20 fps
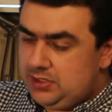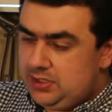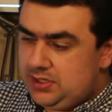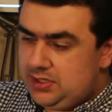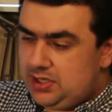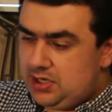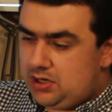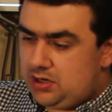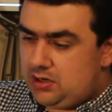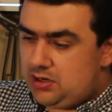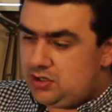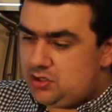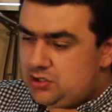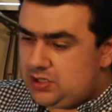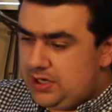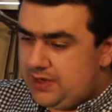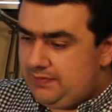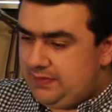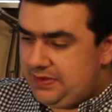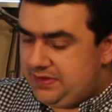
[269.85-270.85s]
hard
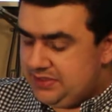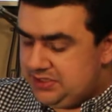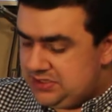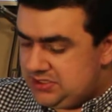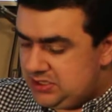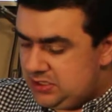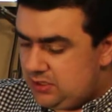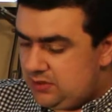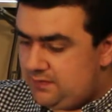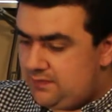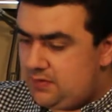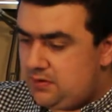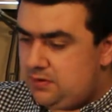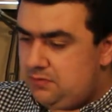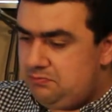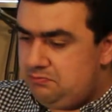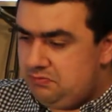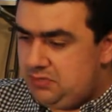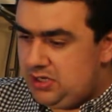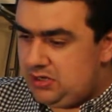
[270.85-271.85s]
drive on the server
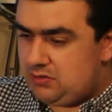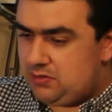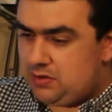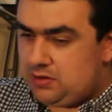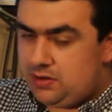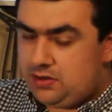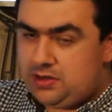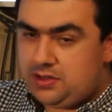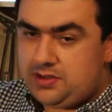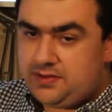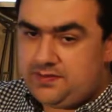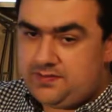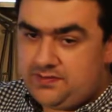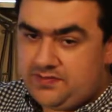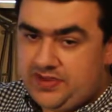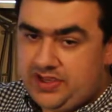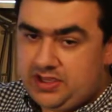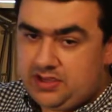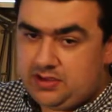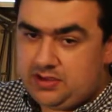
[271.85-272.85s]
mirrored
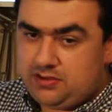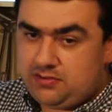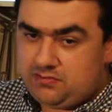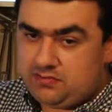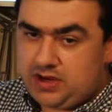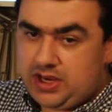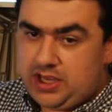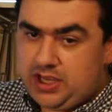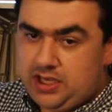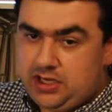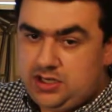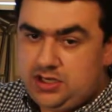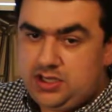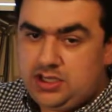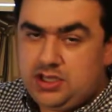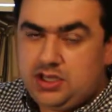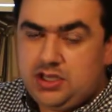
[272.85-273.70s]
via RAID.